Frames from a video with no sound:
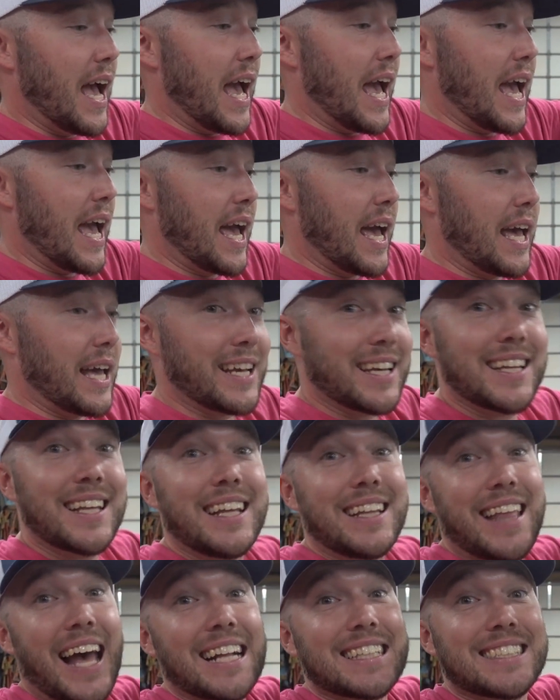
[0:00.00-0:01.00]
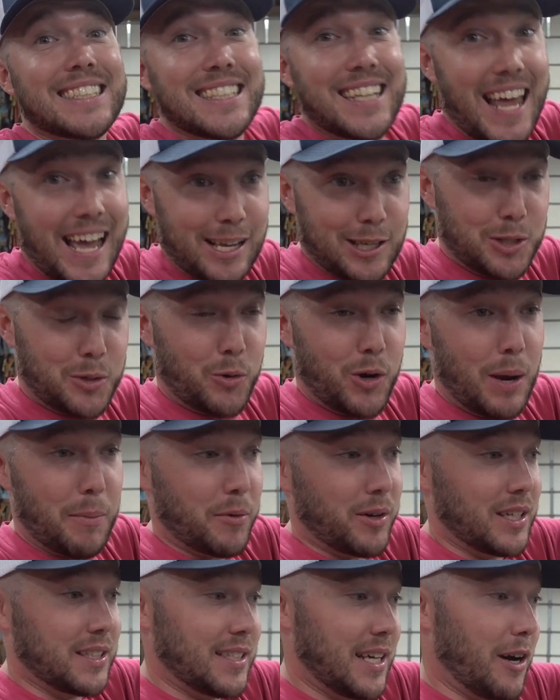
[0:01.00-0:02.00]
And that's the next story
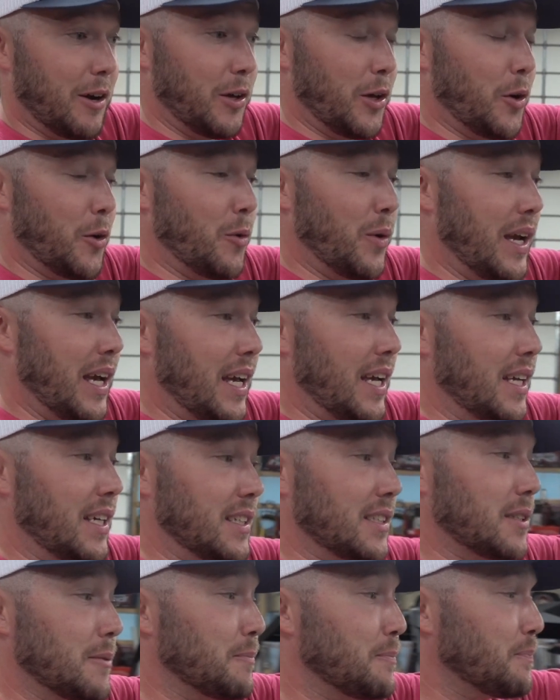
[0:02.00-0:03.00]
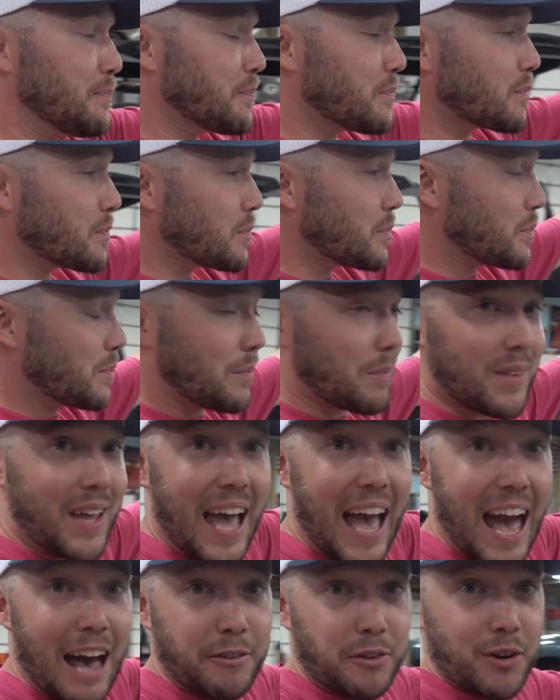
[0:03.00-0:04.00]
I'm gonna tell you is
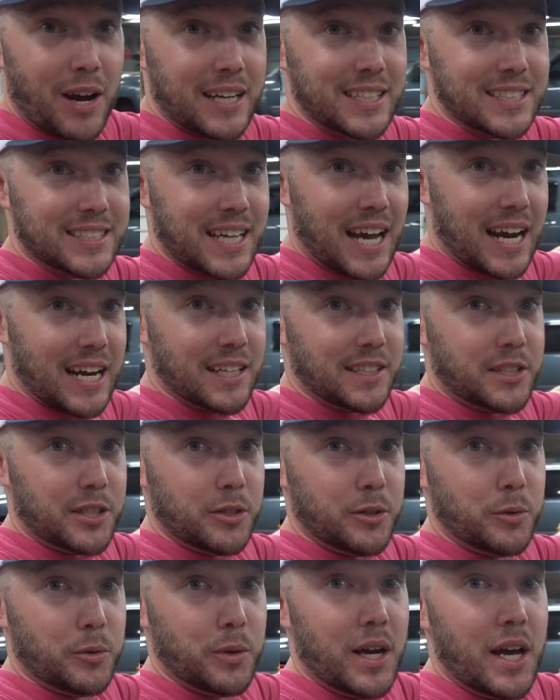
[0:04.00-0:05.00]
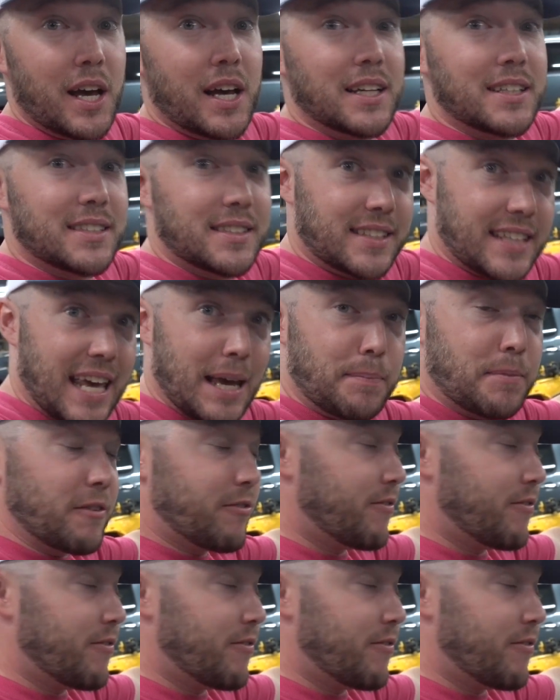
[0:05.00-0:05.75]
after I decided to keep the